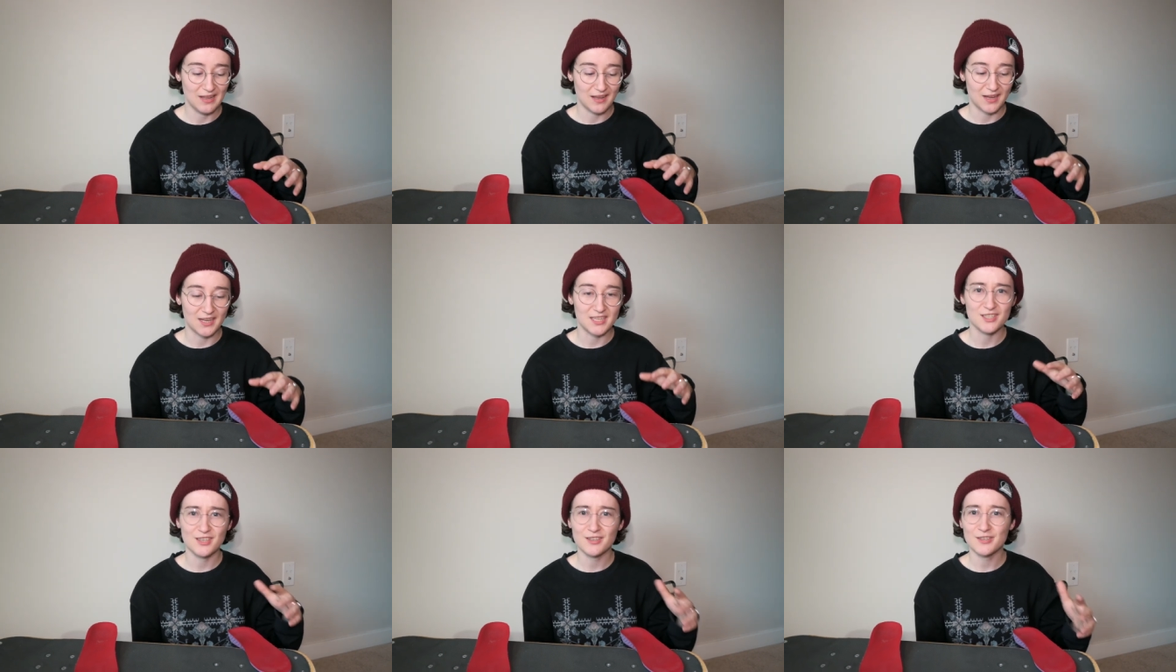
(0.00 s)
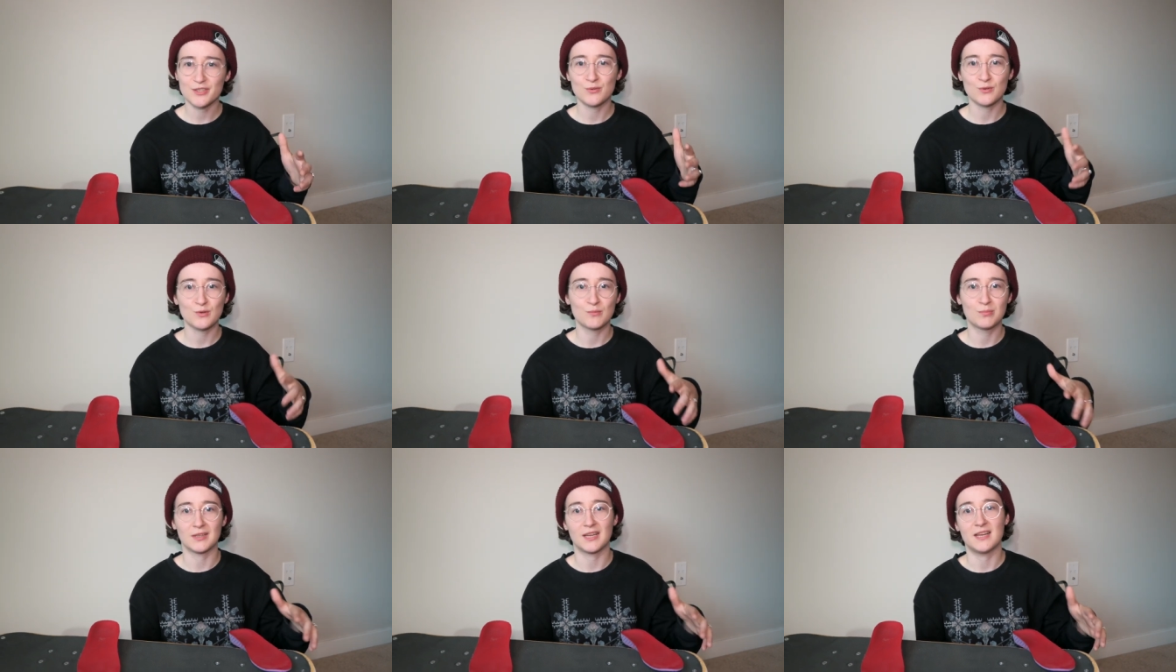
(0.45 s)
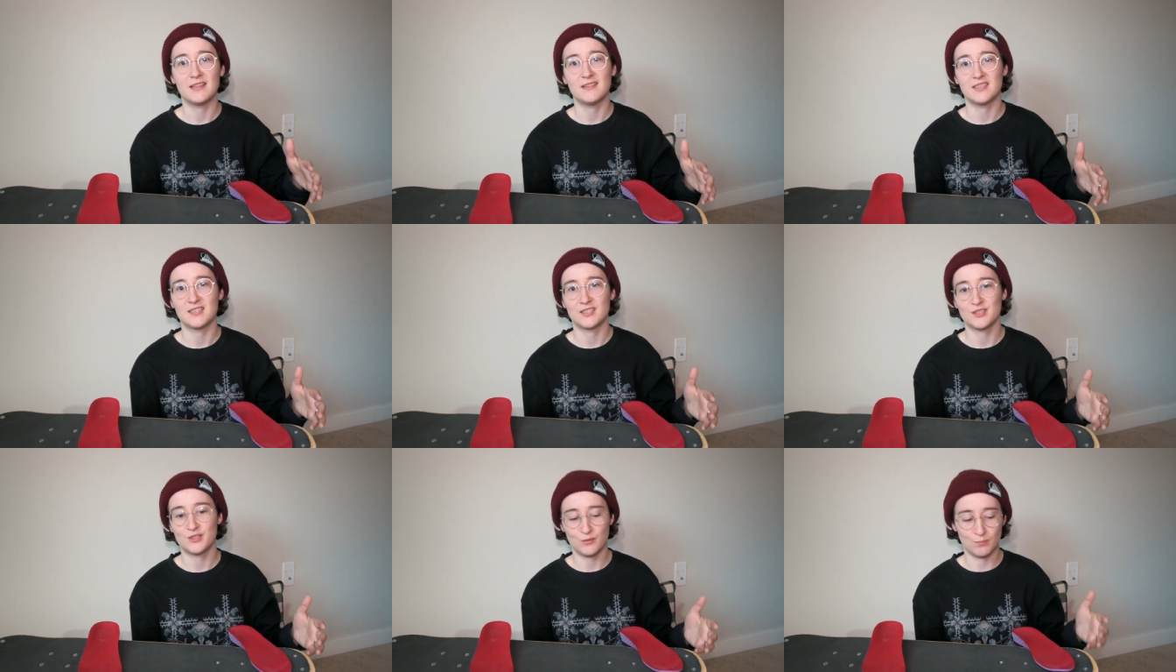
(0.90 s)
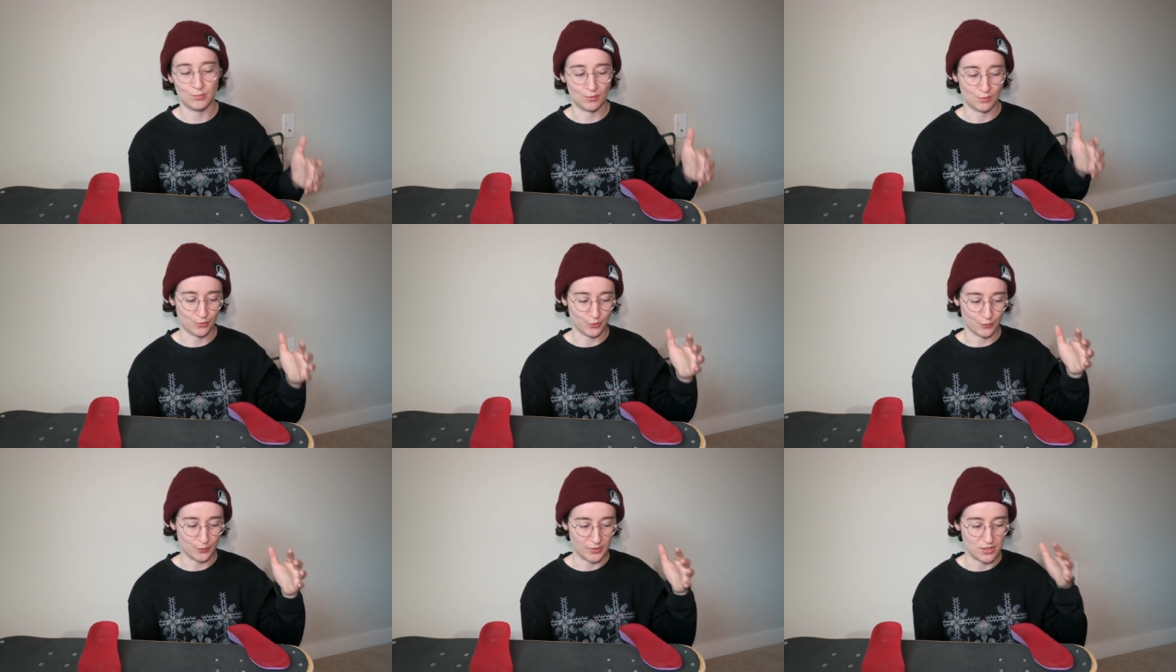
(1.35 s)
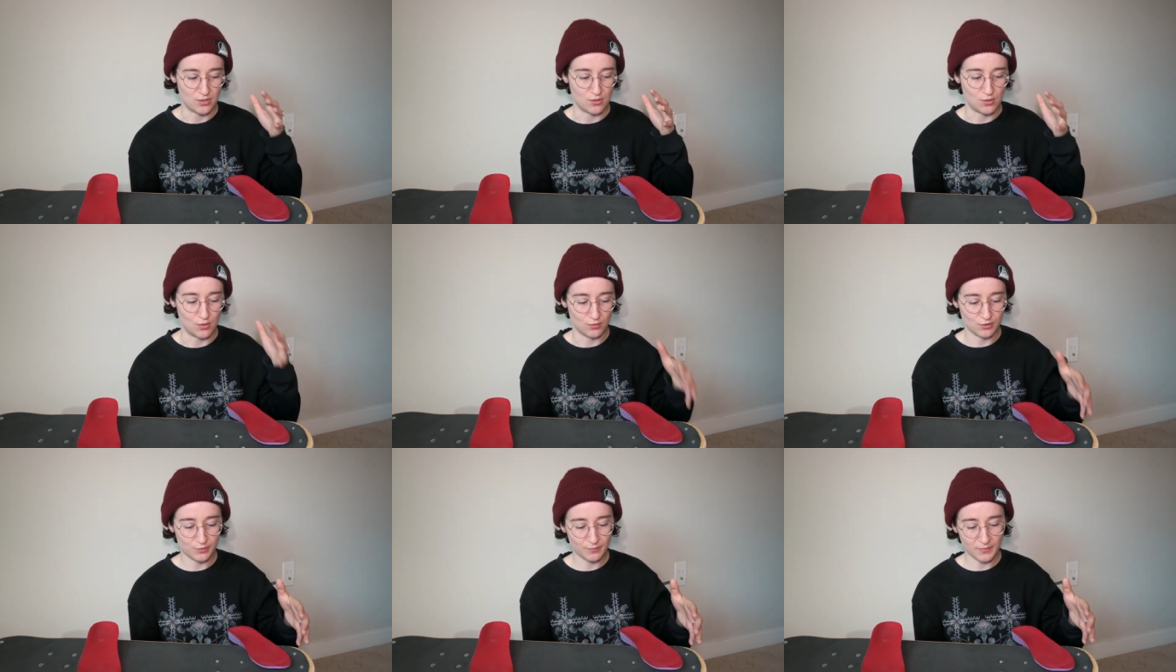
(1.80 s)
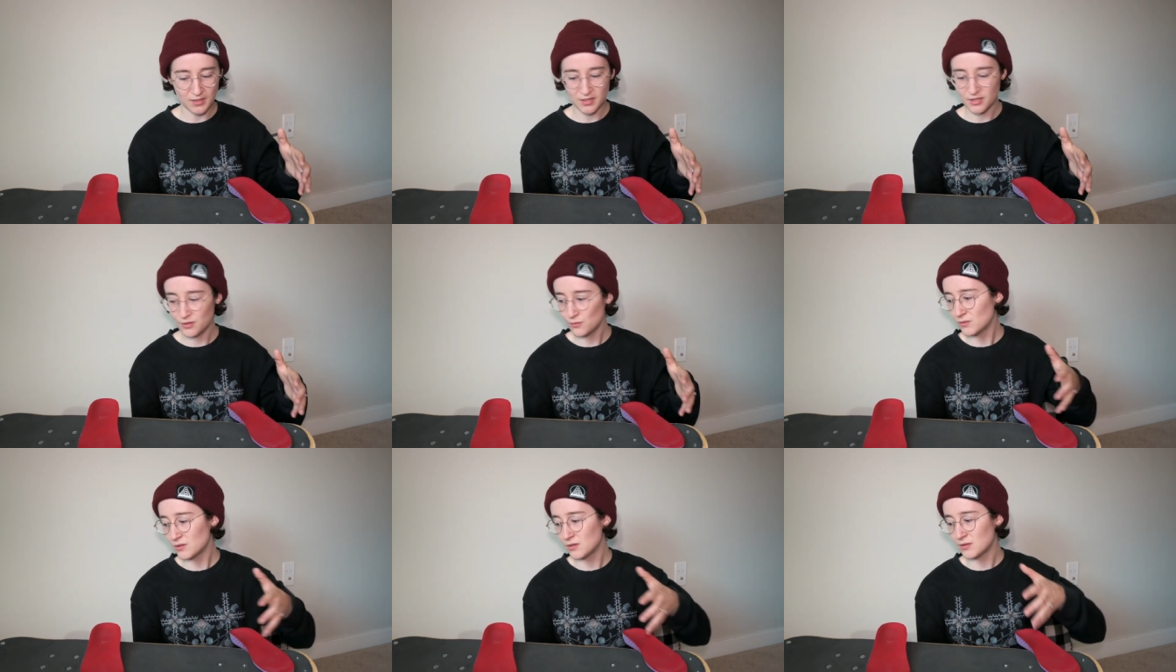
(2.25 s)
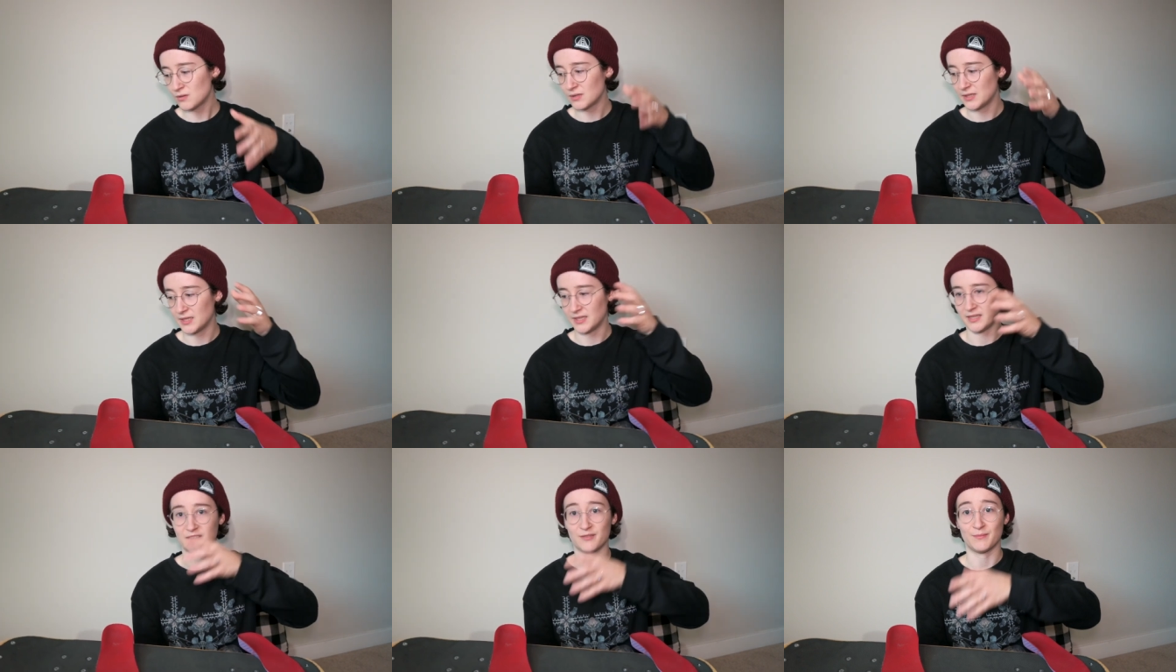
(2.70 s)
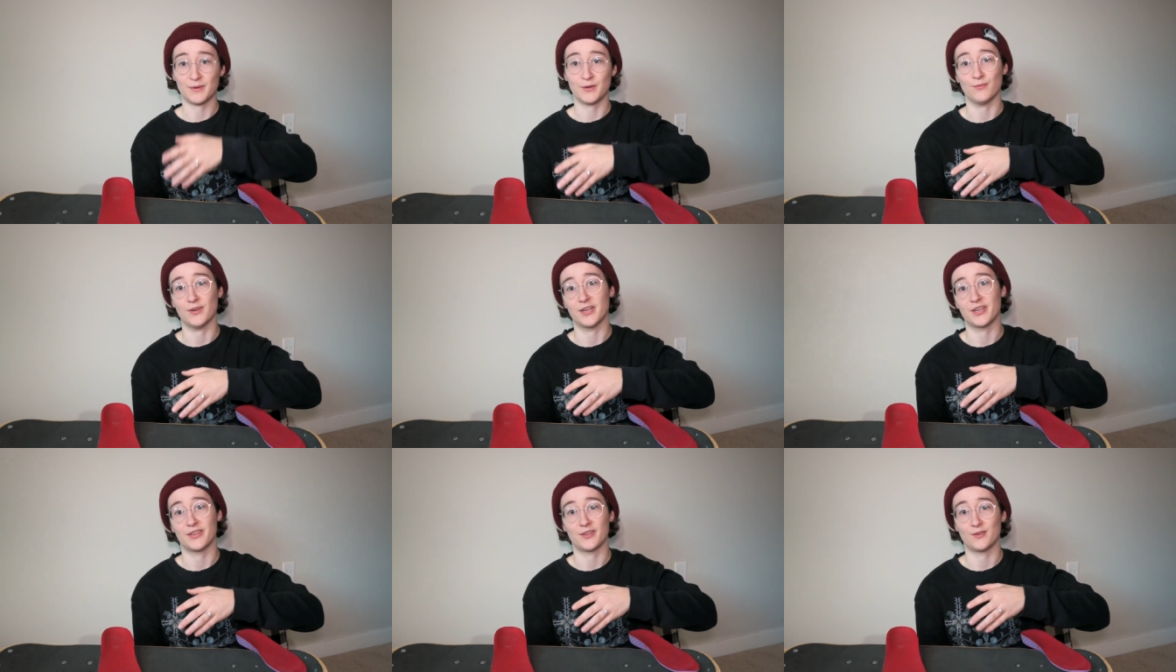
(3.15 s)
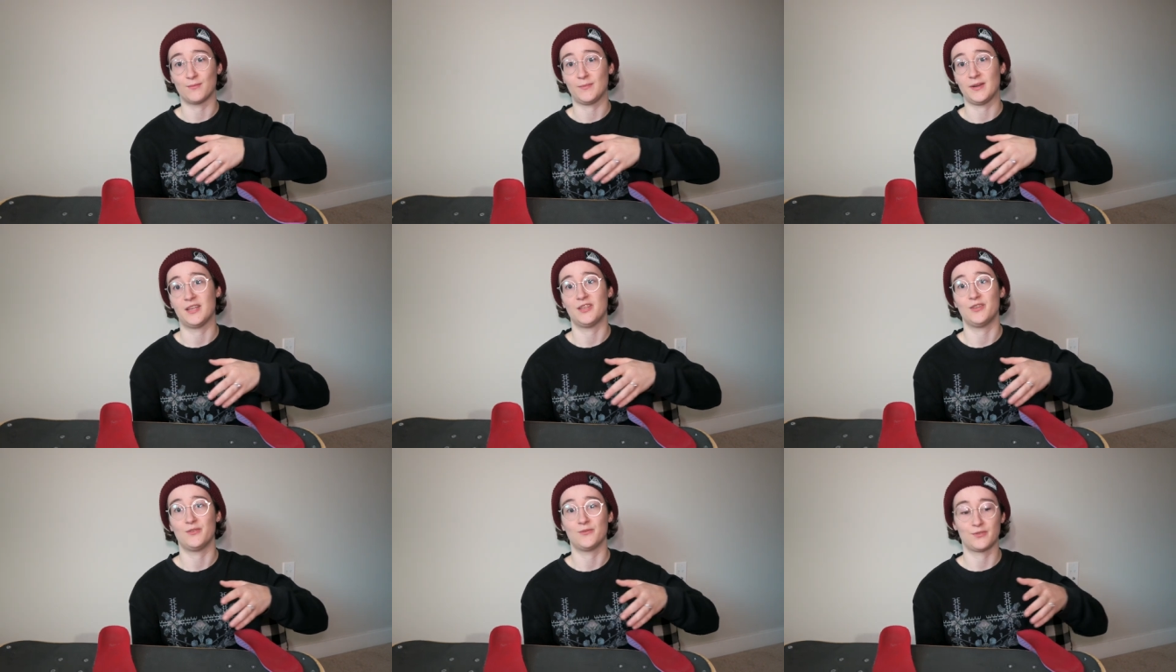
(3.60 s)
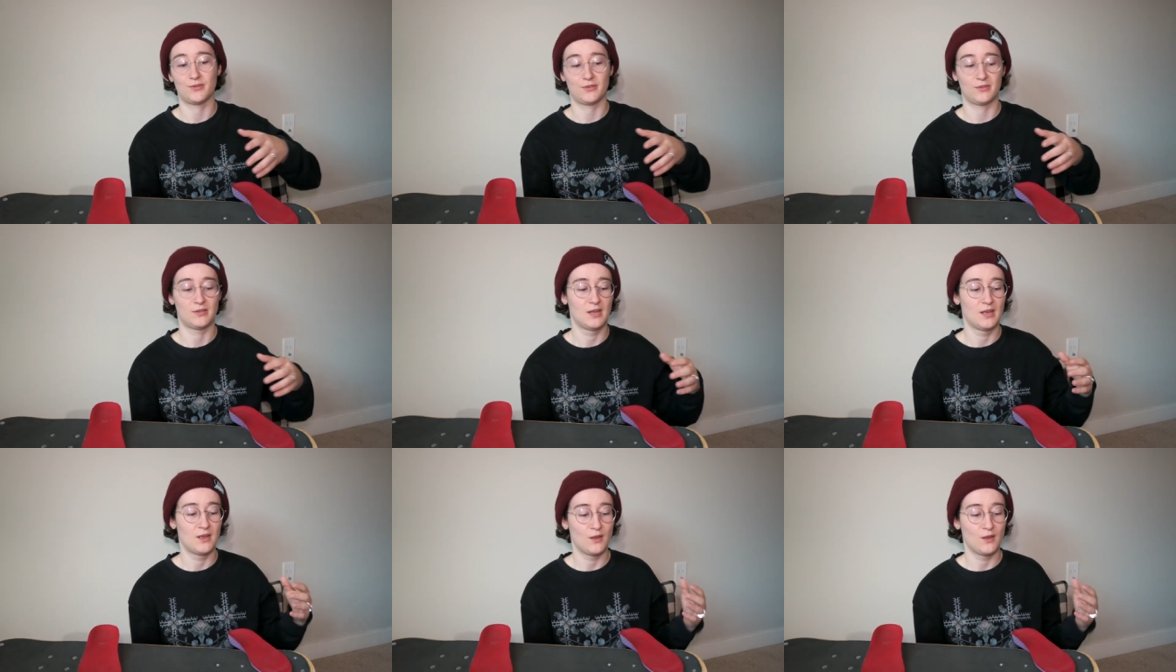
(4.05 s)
I started to apply this to both my nose manual and my regular manual,